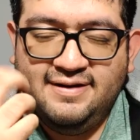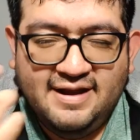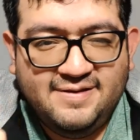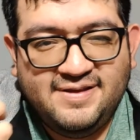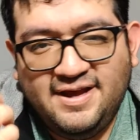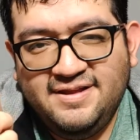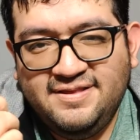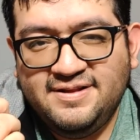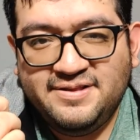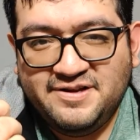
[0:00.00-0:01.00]
Now, the
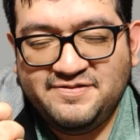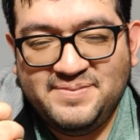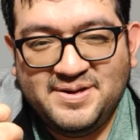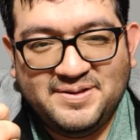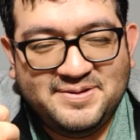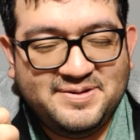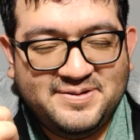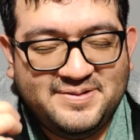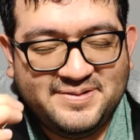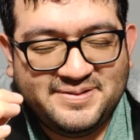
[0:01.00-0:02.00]
ending left me a
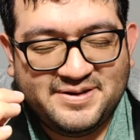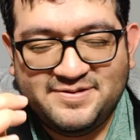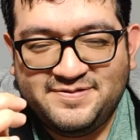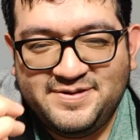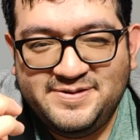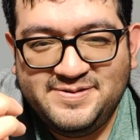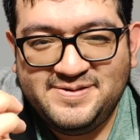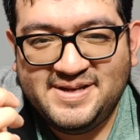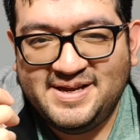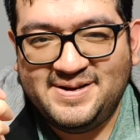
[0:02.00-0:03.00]
little
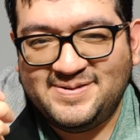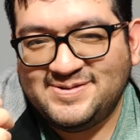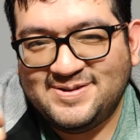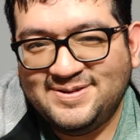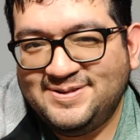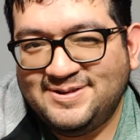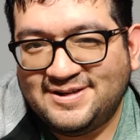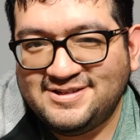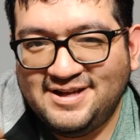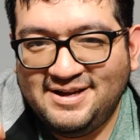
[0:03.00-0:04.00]
confused and also a little
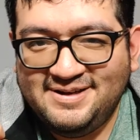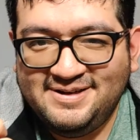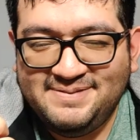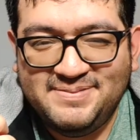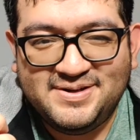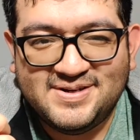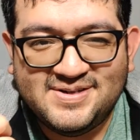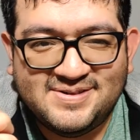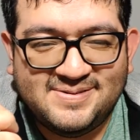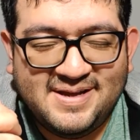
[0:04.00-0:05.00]
excited,
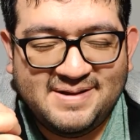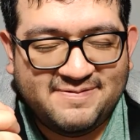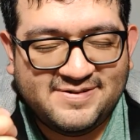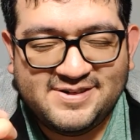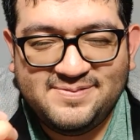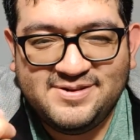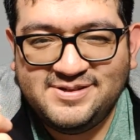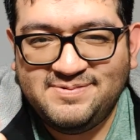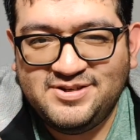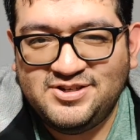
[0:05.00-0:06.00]
because now for some
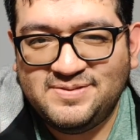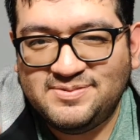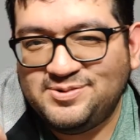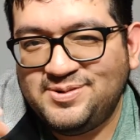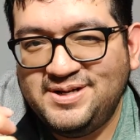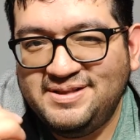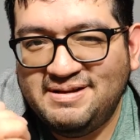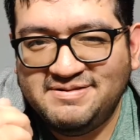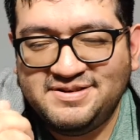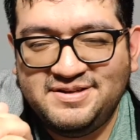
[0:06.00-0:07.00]
reason we jumped
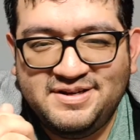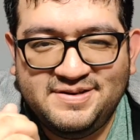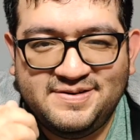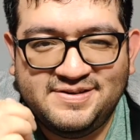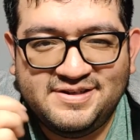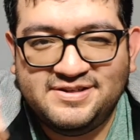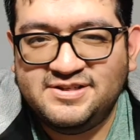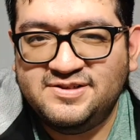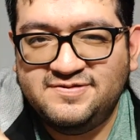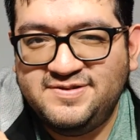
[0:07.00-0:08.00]
20,000 years
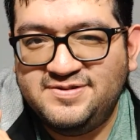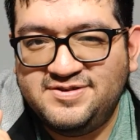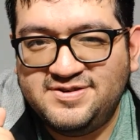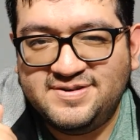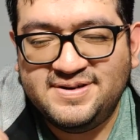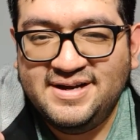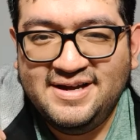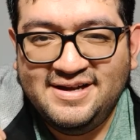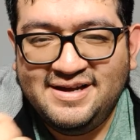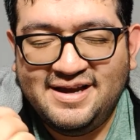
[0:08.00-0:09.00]
into the future,
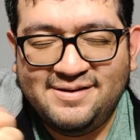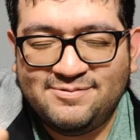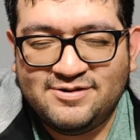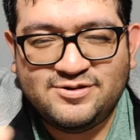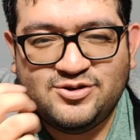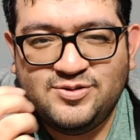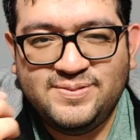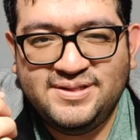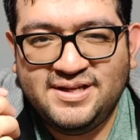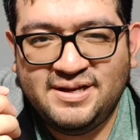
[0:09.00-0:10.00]
and we're
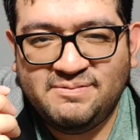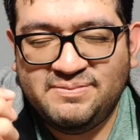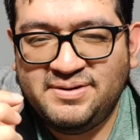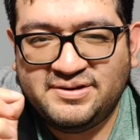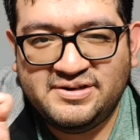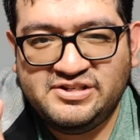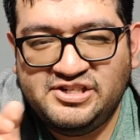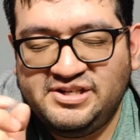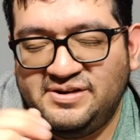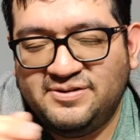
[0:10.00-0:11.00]
assuming that Rebecca and
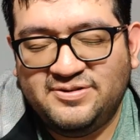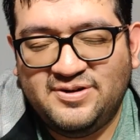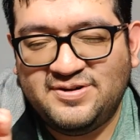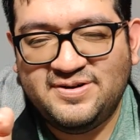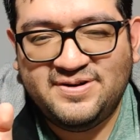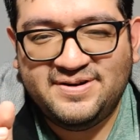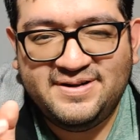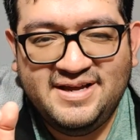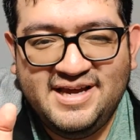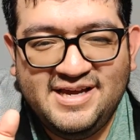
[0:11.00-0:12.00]
Shiki are long gone,
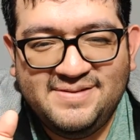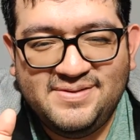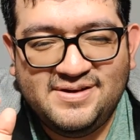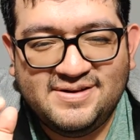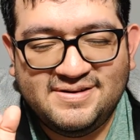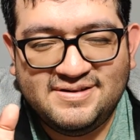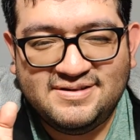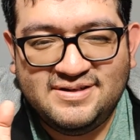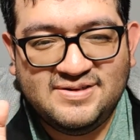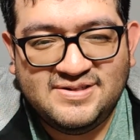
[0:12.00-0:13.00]

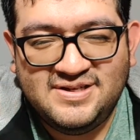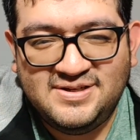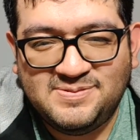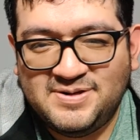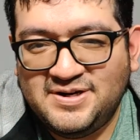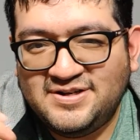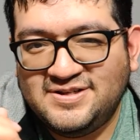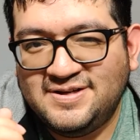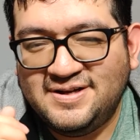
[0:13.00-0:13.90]
because there's these weird